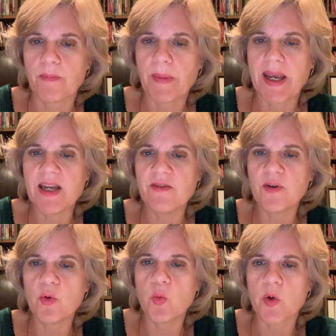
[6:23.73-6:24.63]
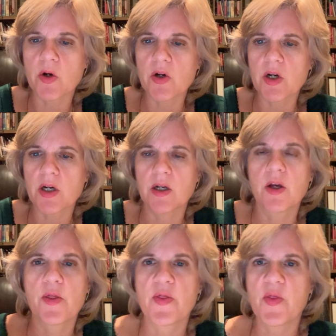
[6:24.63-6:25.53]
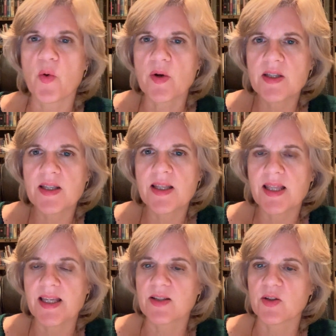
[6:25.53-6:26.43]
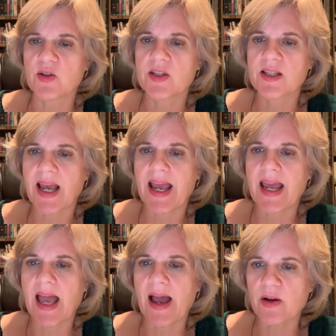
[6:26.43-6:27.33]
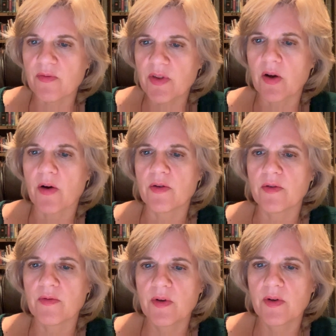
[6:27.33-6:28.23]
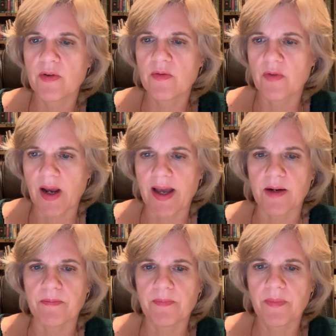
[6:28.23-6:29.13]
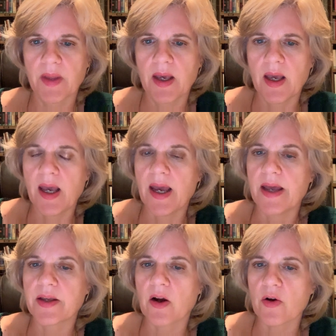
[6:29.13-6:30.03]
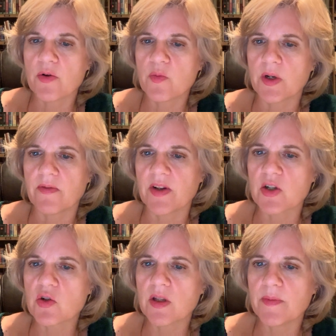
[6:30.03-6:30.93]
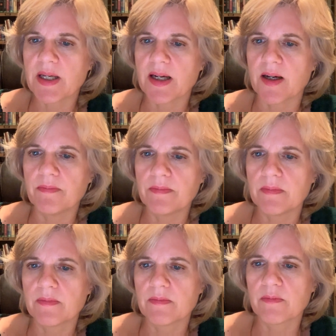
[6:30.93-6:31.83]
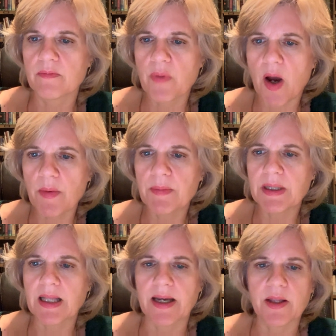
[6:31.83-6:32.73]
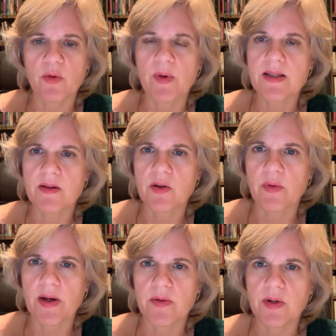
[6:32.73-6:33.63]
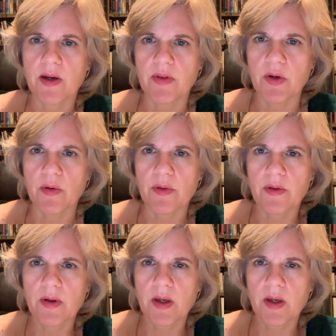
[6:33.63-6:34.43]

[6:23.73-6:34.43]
Painful work, thorns and thistles out of the garden for Adam. And the garden would eventually become probably like the rest of the ground of the earth.